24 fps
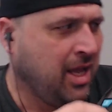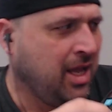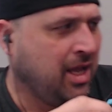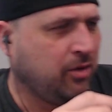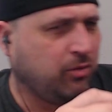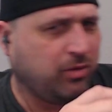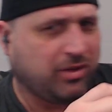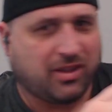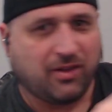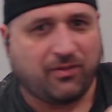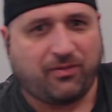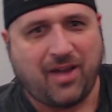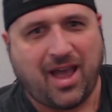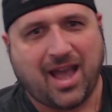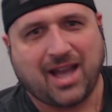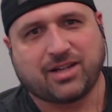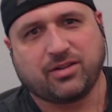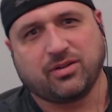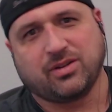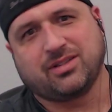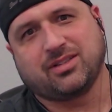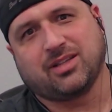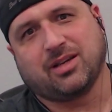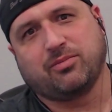with the
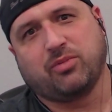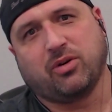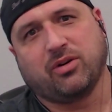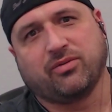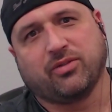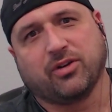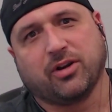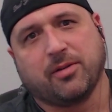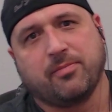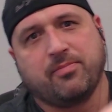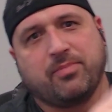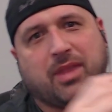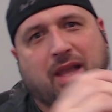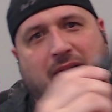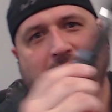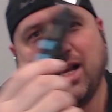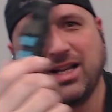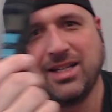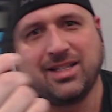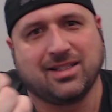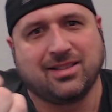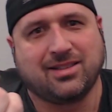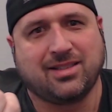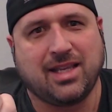factory subwoofer
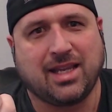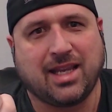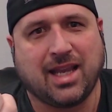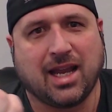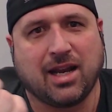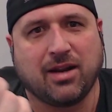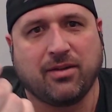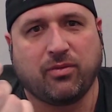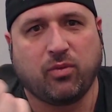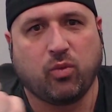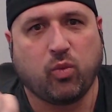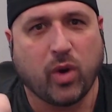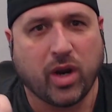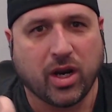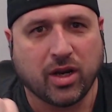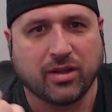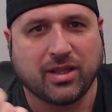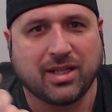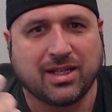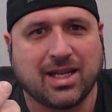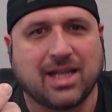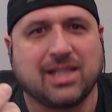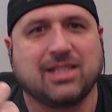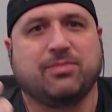to see kind of where the
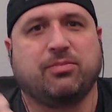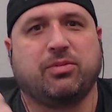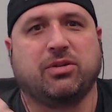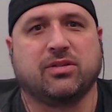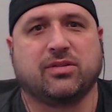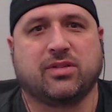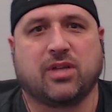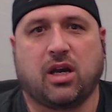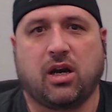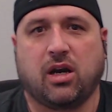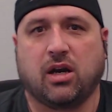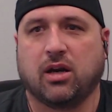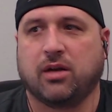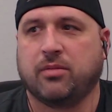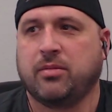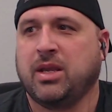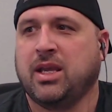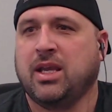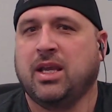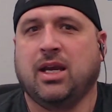decibels are.